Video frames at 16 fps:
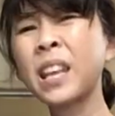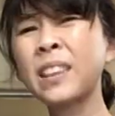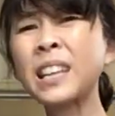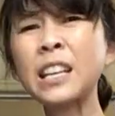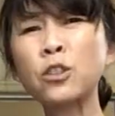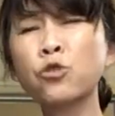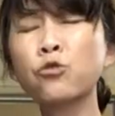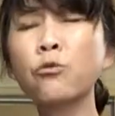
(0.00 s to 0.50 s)

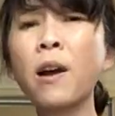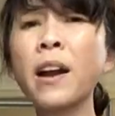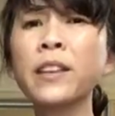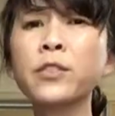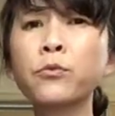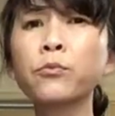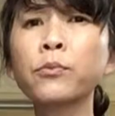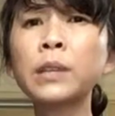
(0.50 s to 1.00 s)
it
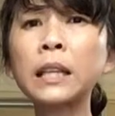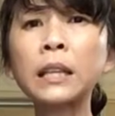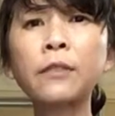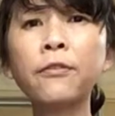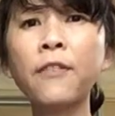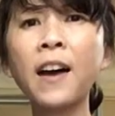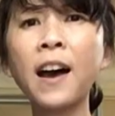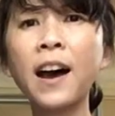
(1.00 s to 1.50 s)
dries really
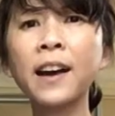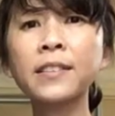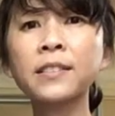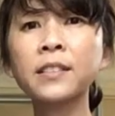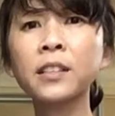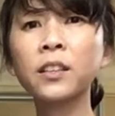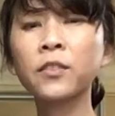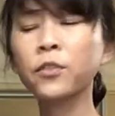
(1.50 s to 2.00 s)

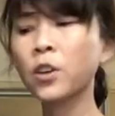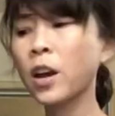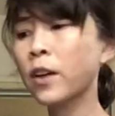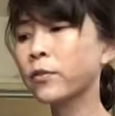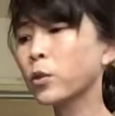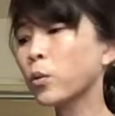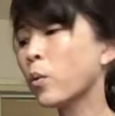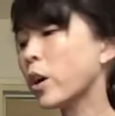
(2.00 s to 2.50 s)
fast if you
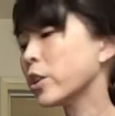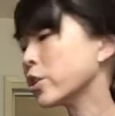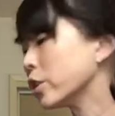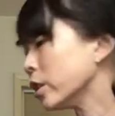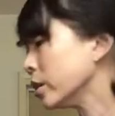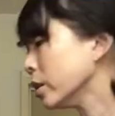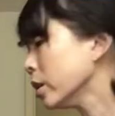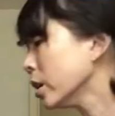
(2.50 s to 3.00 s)
have to wash
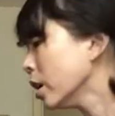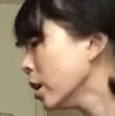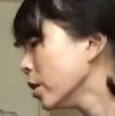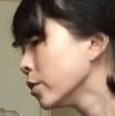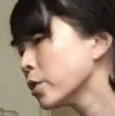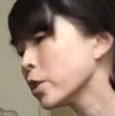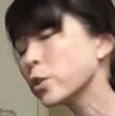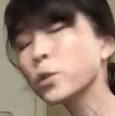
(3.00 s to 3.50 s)
it.
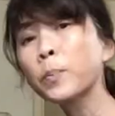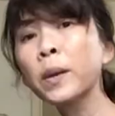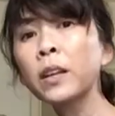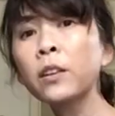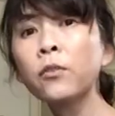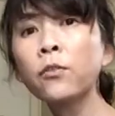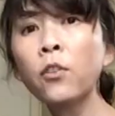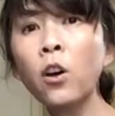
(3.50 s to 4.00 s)
So
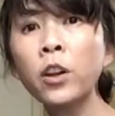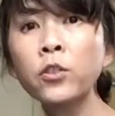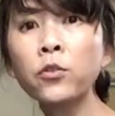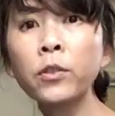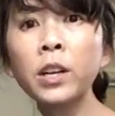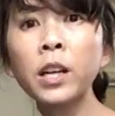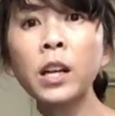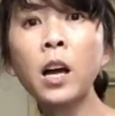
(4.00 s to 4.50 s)
speaking of
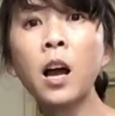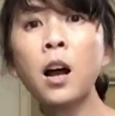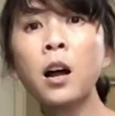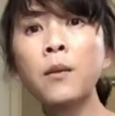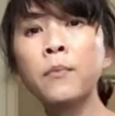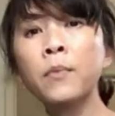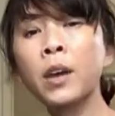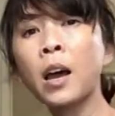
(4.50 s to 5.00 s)
laundry,
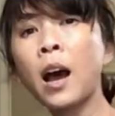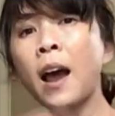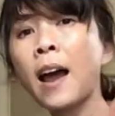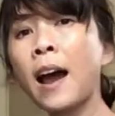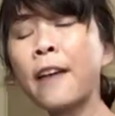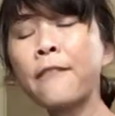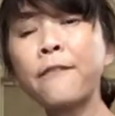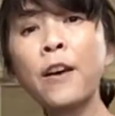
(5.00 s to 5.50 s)

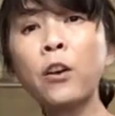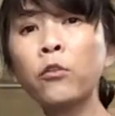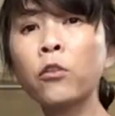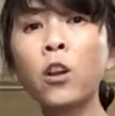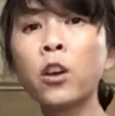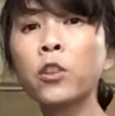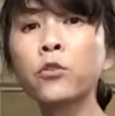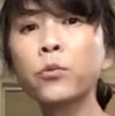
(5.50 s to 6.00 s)
I
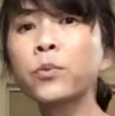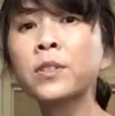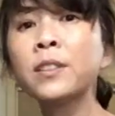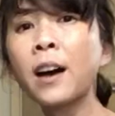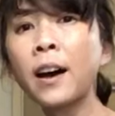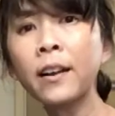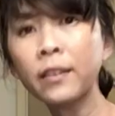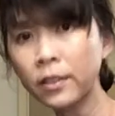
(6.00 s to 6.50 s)
found laundry was
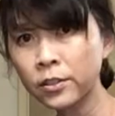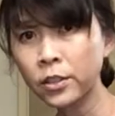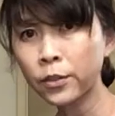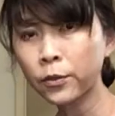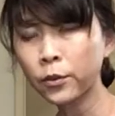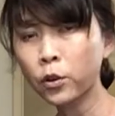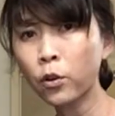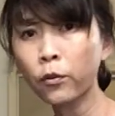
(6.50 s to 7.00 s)
not
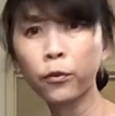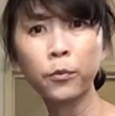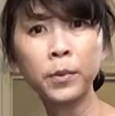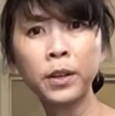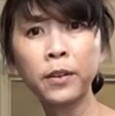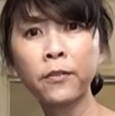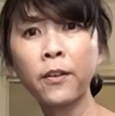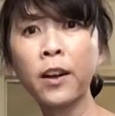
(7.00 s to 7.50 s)
difficult for
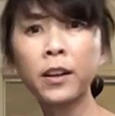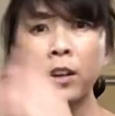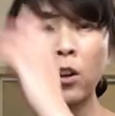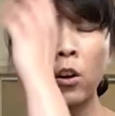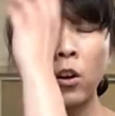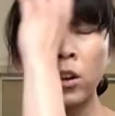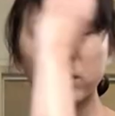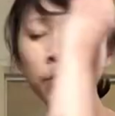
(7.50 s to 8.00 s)
me to find at
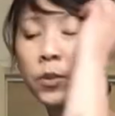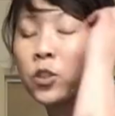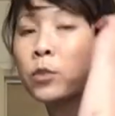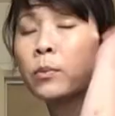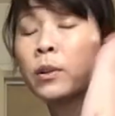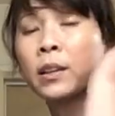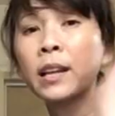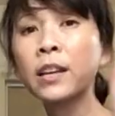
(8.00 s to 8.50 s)
all, especially
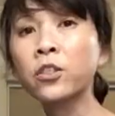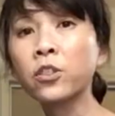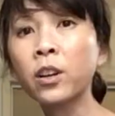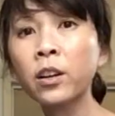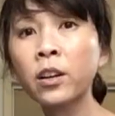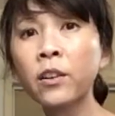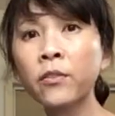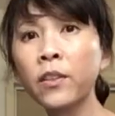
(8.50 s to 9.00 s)

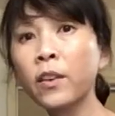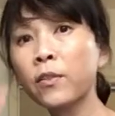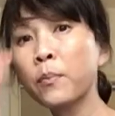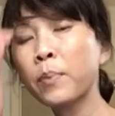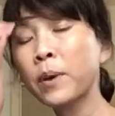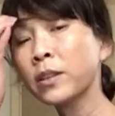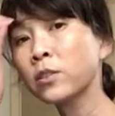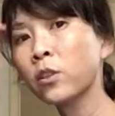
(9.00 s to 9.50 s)
Malaysia. They have the
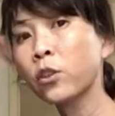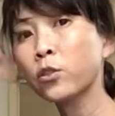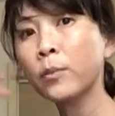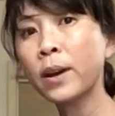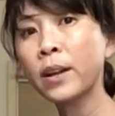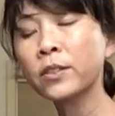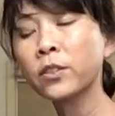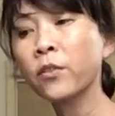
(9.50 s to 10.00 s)
best
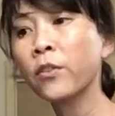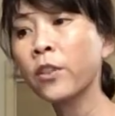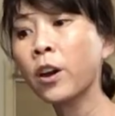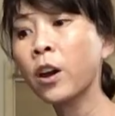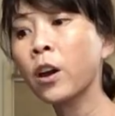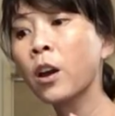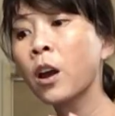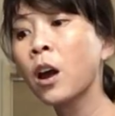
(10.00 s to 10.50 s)
laundromats over
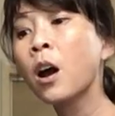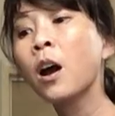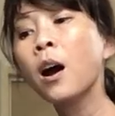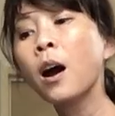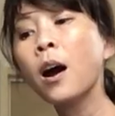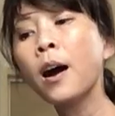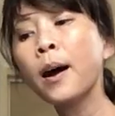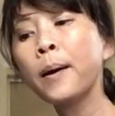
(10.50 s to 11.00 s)
there.
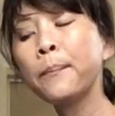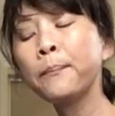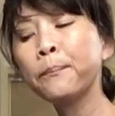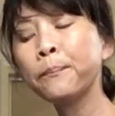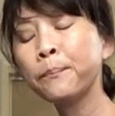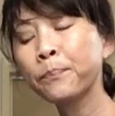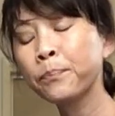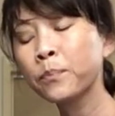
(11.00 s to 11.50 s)

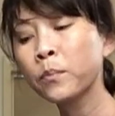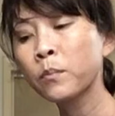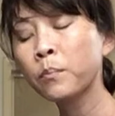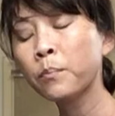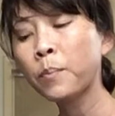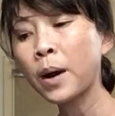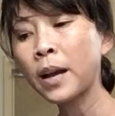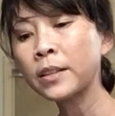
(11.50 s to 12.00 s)

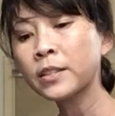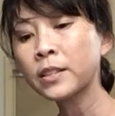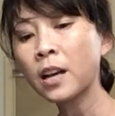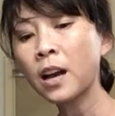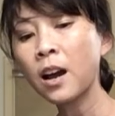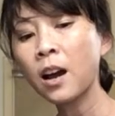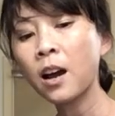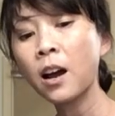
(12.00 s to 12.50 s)
But
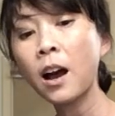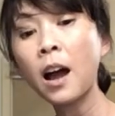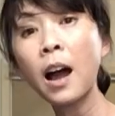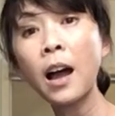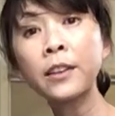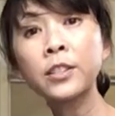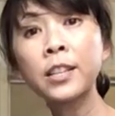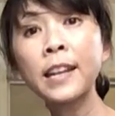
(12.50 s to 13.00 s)

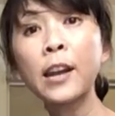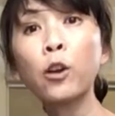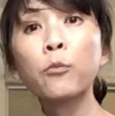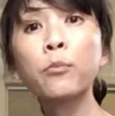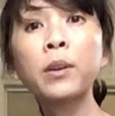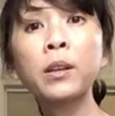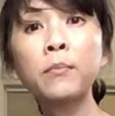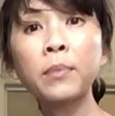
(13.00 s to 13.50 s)
I did
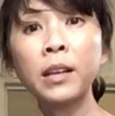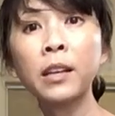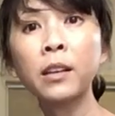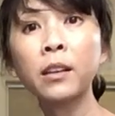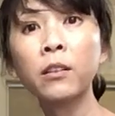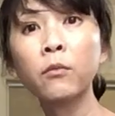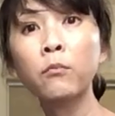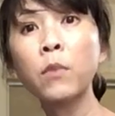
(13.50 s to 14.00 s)
Airbnb
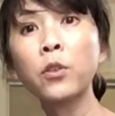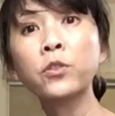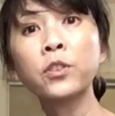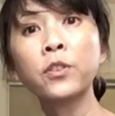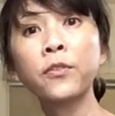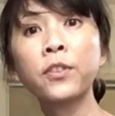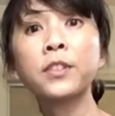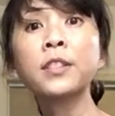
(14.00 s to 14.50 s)
most
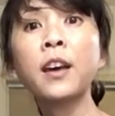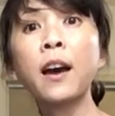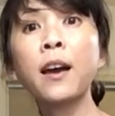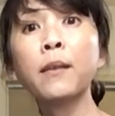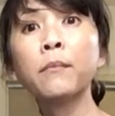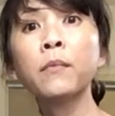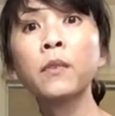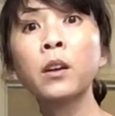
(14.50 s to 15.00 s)
of the
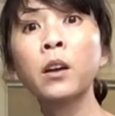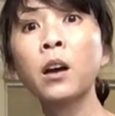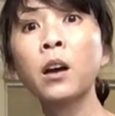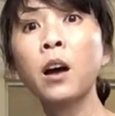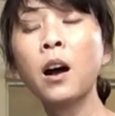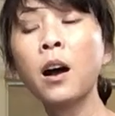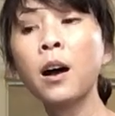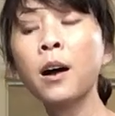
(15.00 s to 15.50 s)
time.
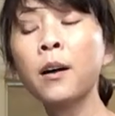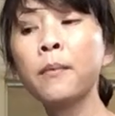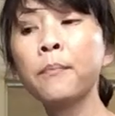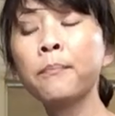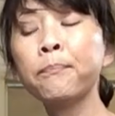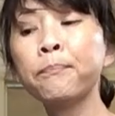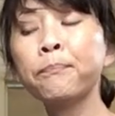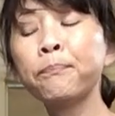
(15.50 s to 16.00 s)

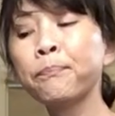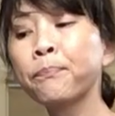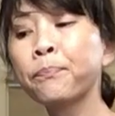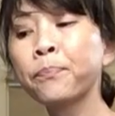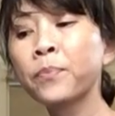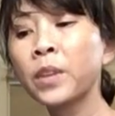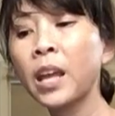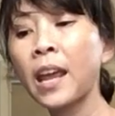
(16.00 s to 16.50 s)

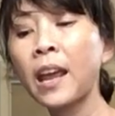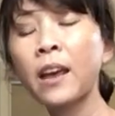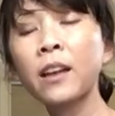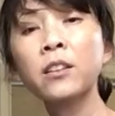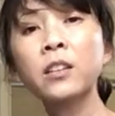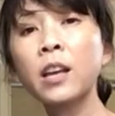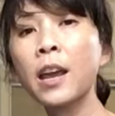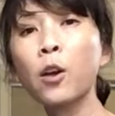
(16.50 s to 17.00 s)

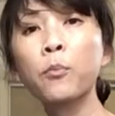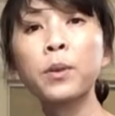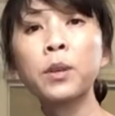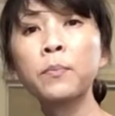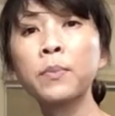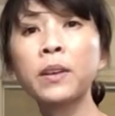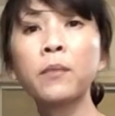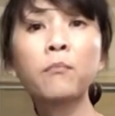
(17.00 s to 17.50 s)
And
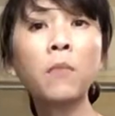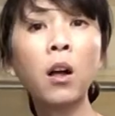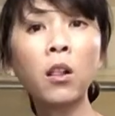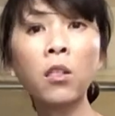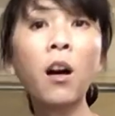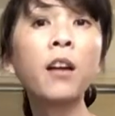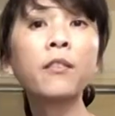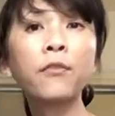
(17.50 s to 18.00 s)
Airbnb, a
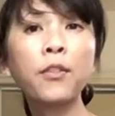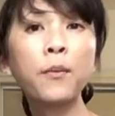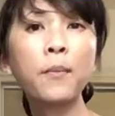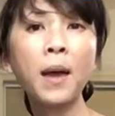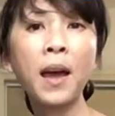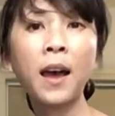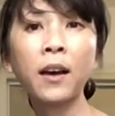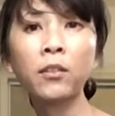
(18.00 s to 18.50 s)
lot of them
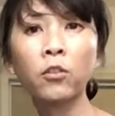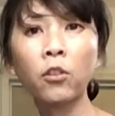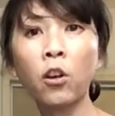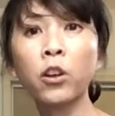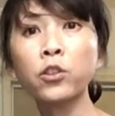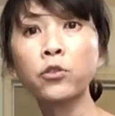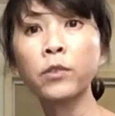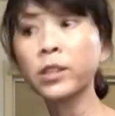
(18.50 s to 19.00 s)
had
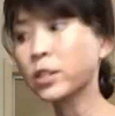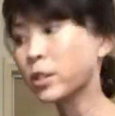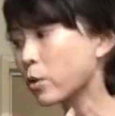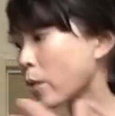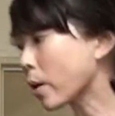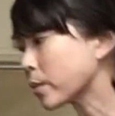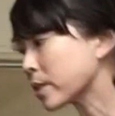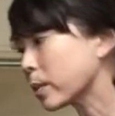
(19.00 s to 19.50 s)
laundry,
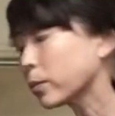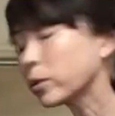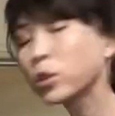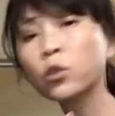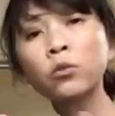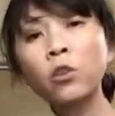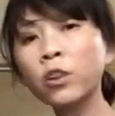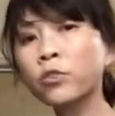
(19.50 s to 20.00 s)
so I was able to
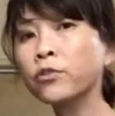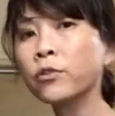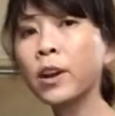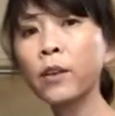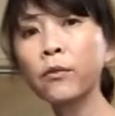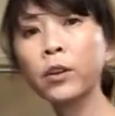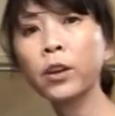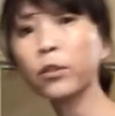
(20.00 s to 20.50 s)
do laundry
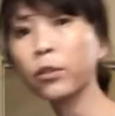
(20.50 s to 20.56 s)
every